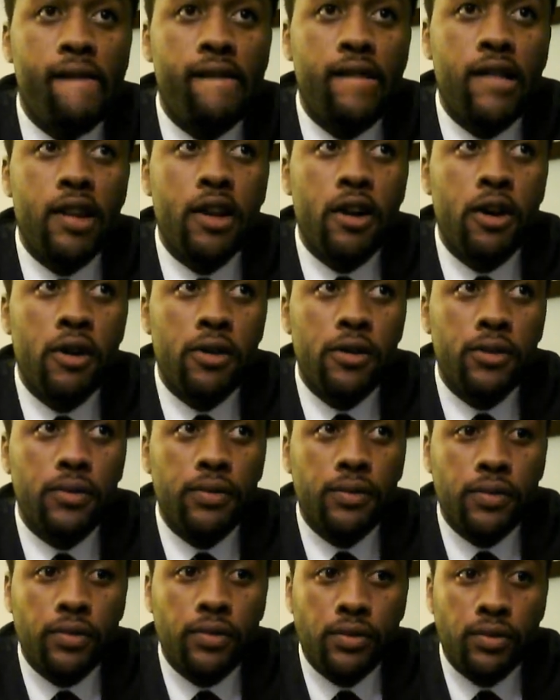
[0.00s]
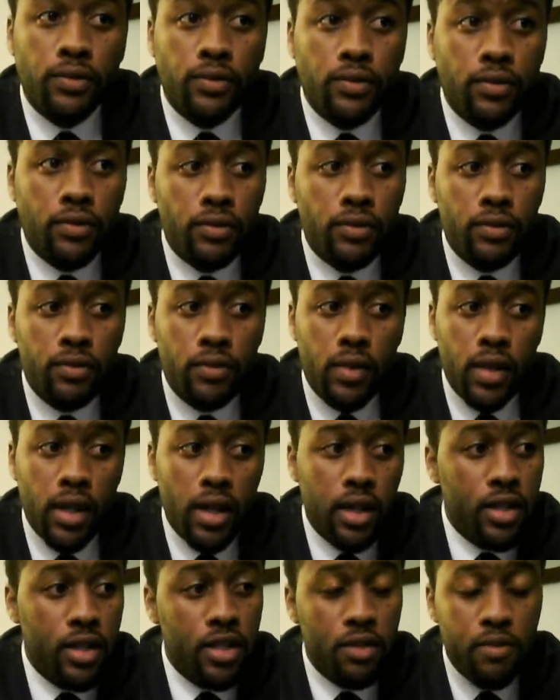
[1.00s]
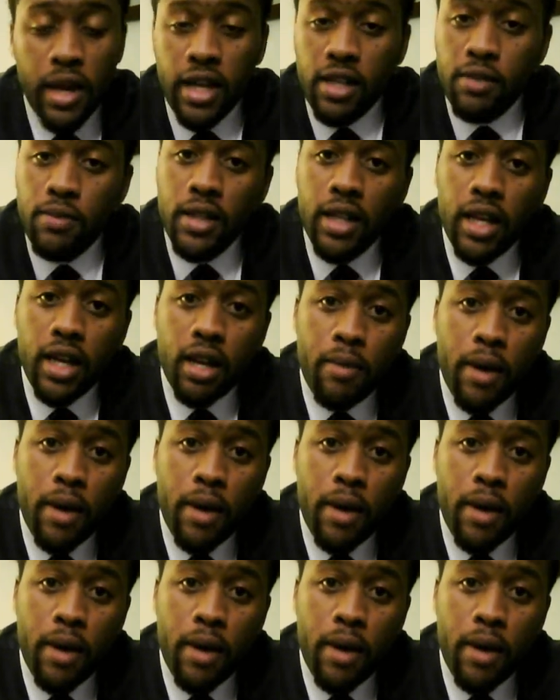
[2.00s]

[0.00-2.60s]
you know, just makes me think